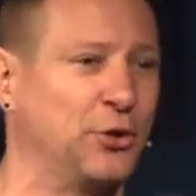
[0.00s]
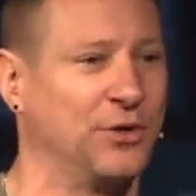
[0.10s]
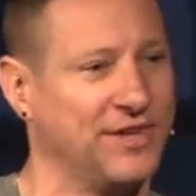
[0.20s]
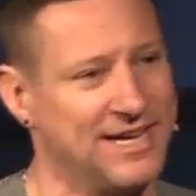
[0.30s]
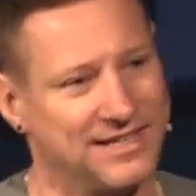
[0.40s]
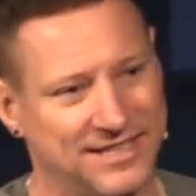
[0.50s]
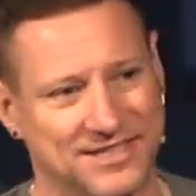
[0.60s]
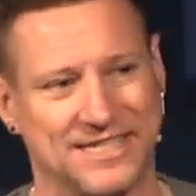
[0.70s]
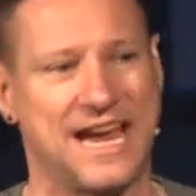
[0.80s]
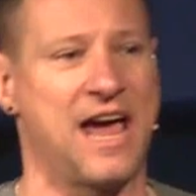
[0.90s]
with
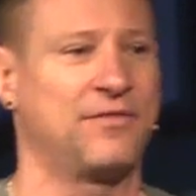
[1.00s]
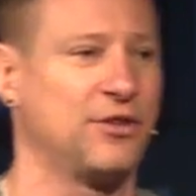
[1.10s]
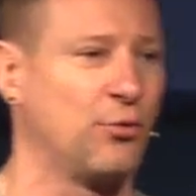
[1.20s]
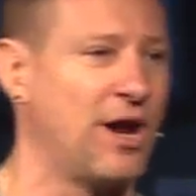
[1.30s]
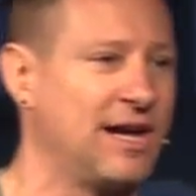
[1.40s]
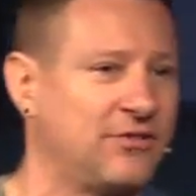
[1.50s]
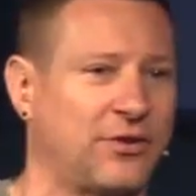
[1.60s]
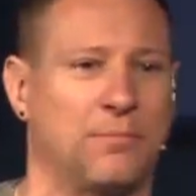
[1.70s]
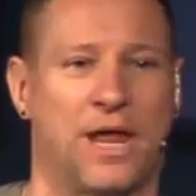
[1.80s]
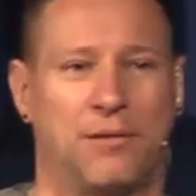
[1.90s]
Disney having the rights
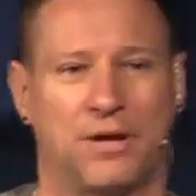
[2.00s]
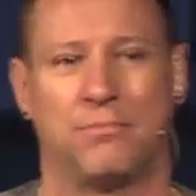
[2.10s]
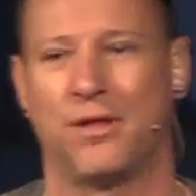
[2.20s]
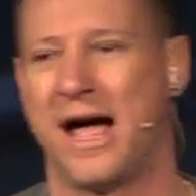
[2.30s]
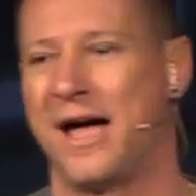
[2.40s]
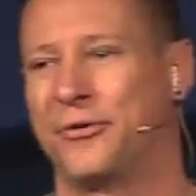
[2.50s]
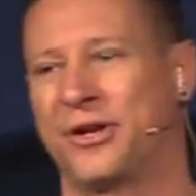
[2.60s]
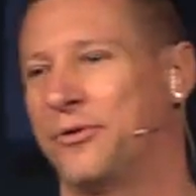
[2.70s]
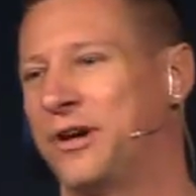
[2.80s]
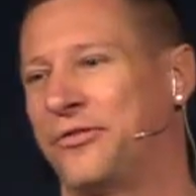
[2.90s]
and blah, blah, blah. They're
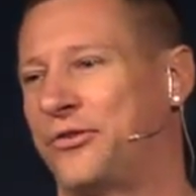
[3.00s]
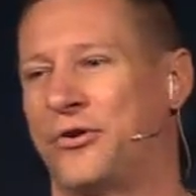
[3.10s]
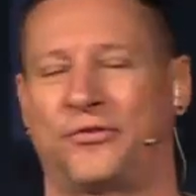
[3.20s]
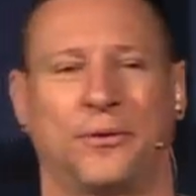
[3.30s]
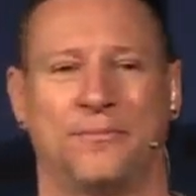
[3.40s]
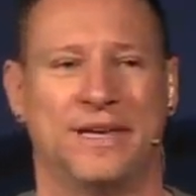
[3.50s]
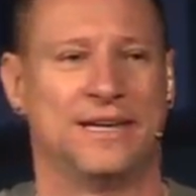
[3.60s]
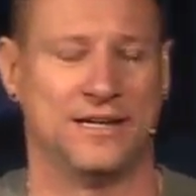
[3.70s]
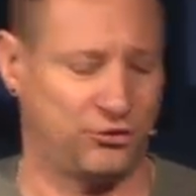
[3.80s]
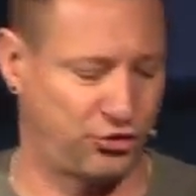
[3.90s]
getting ready to start some
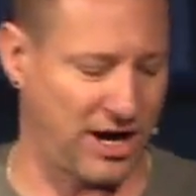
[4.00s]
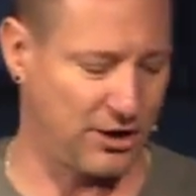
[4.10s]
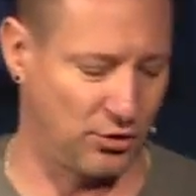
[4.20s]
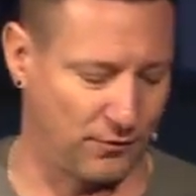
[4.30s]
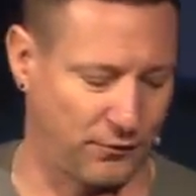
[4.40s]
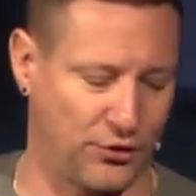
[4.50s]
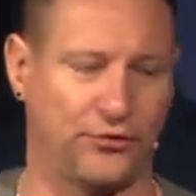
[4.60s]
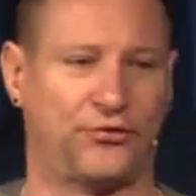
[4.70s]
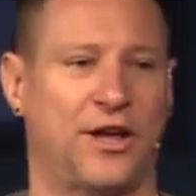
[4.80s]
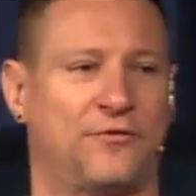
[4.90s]
channel for
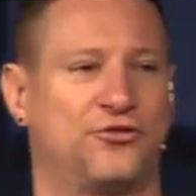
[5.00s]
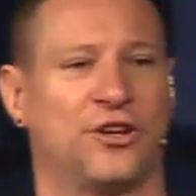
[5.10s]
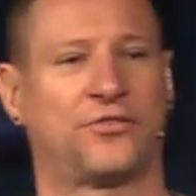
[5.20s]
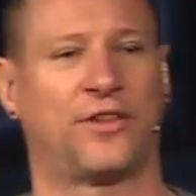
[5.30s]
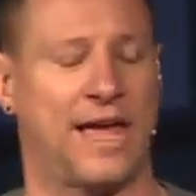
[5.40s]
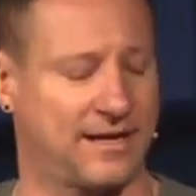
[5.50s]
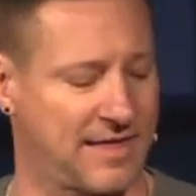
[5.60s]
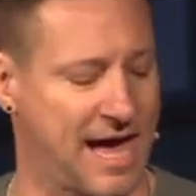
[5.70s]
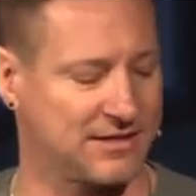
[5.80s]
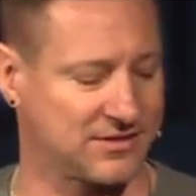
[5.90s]
stuff just like
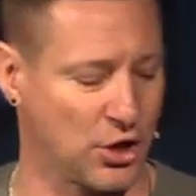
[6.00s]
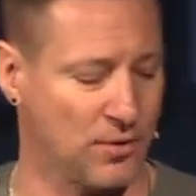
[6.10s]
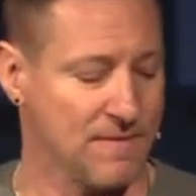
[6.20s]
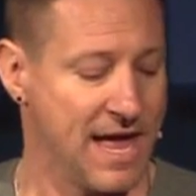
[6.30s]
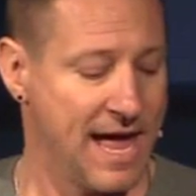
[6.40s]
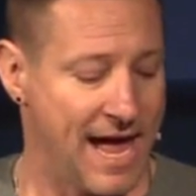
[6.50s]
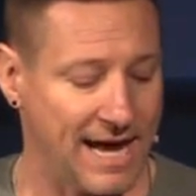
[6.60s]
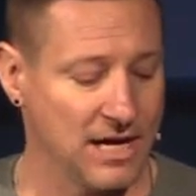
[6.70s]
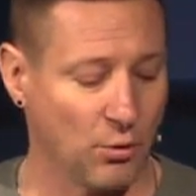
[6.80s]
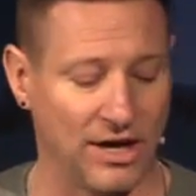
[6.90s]
that. So
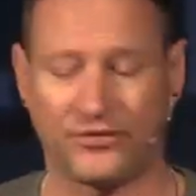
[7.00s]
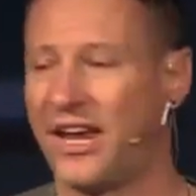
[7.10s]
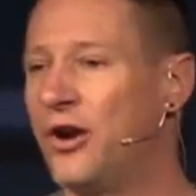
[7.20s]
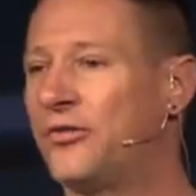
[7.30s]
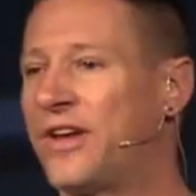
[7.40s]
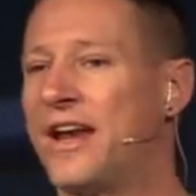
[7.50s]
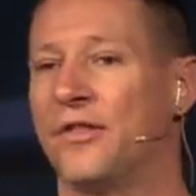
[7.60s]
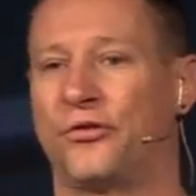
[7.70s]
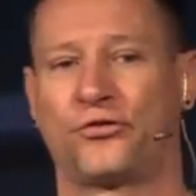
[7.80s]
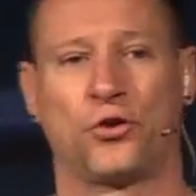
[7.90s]
anyways, here's kind of
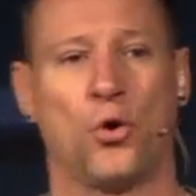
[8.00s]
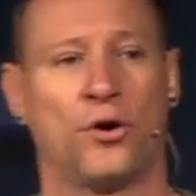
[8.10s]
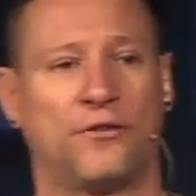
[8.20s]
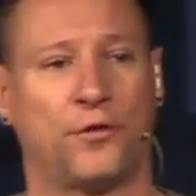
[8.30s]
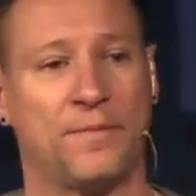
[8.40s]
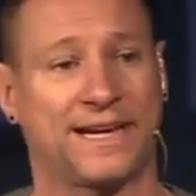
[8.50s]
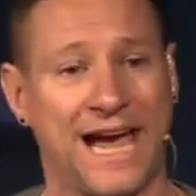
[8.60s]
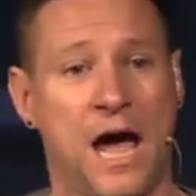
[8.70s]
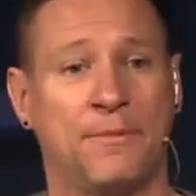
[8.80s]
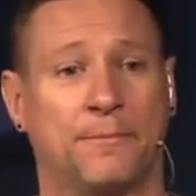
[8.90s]
the story from the
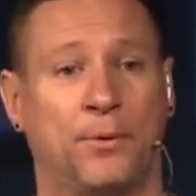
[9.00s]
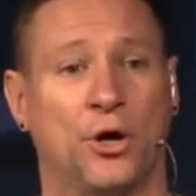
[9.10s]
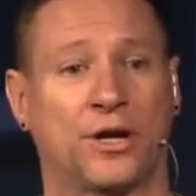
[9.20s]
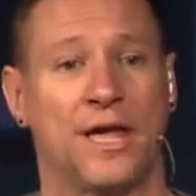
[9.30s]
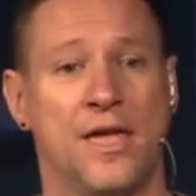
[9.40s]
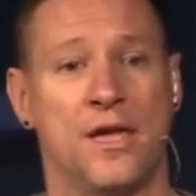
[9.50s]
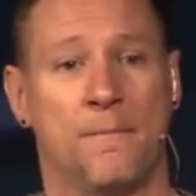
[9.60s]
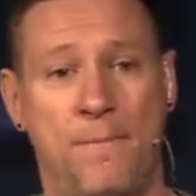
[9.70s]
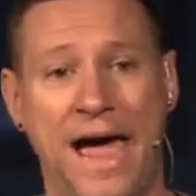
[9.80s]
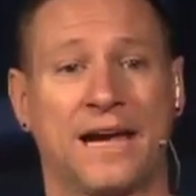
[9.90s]
comic book
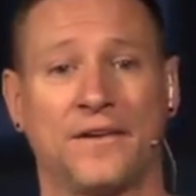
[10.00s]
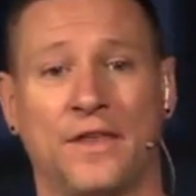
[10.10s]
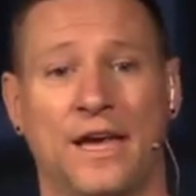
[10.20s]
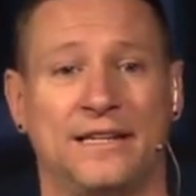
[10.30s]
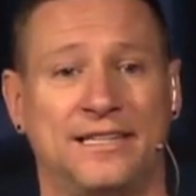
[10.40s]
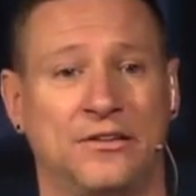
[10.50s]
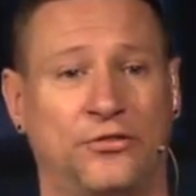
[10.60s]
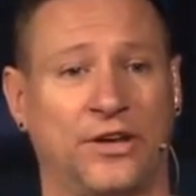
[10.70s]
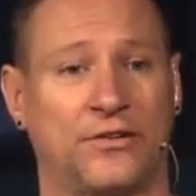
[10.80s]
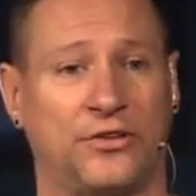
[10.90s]
back in the
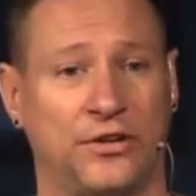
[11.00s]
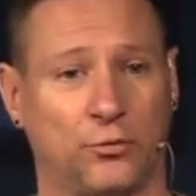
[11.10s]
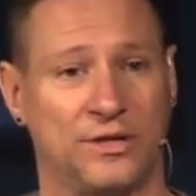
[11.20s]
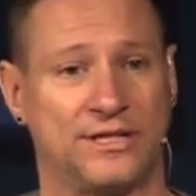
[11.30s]
1960s when